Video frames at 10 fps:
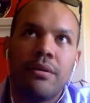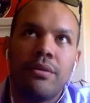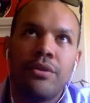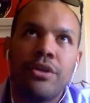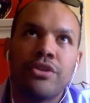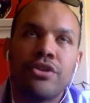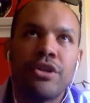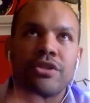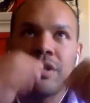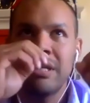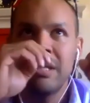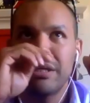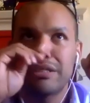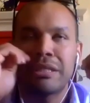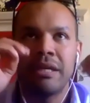There's
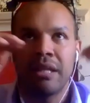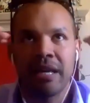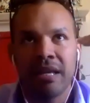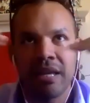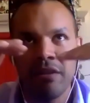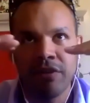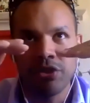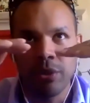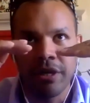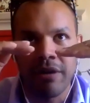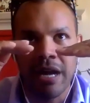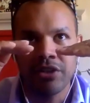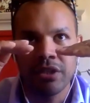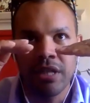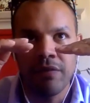the like individual
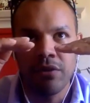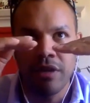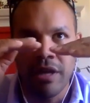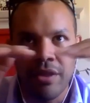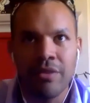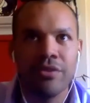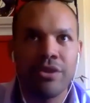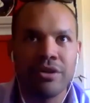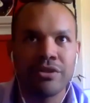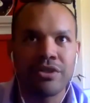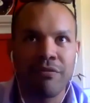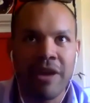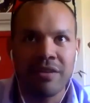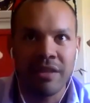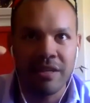interaction level, and then there's the
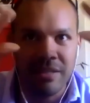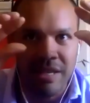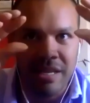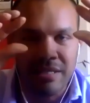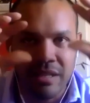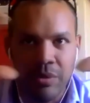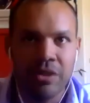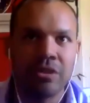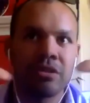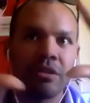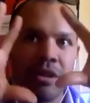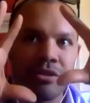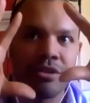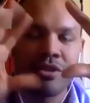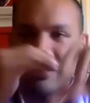fact that it's nested within this
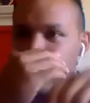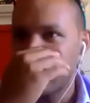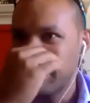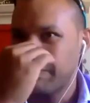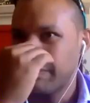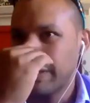larger system.